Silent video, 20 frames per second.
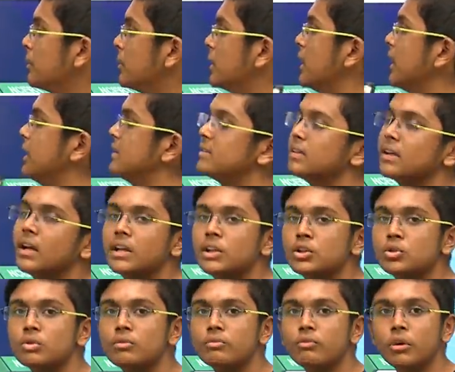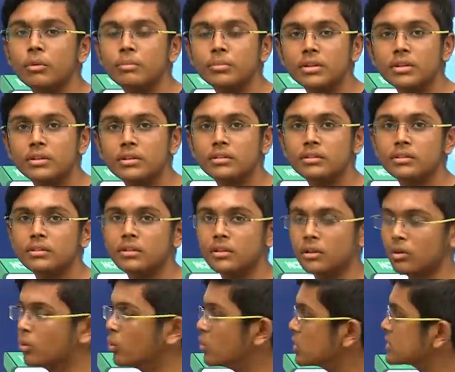But NCERT should form
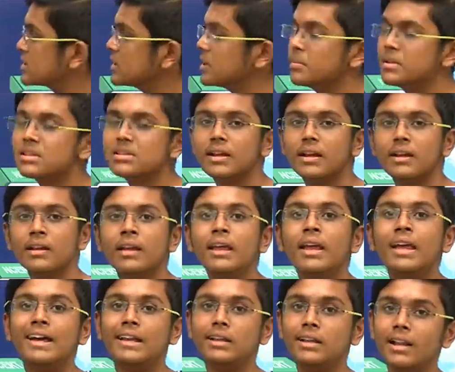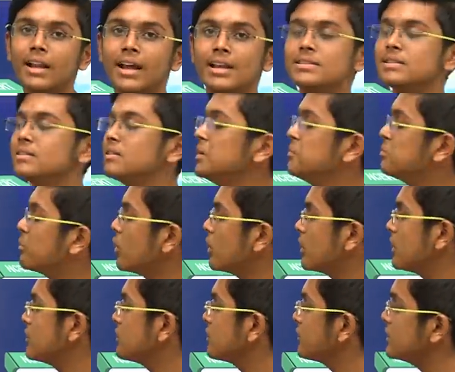the core syllabus, and realizing the
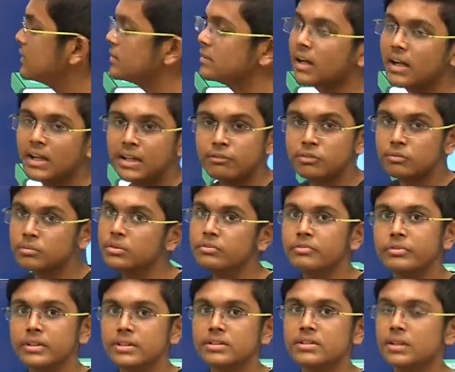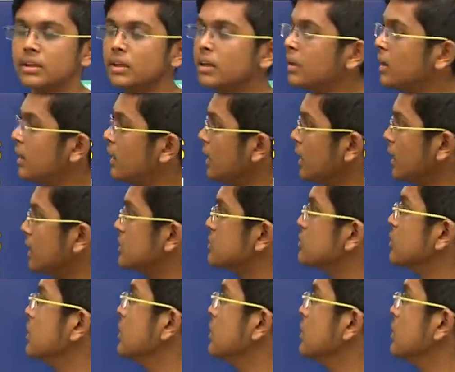importance of NCERT from the first day is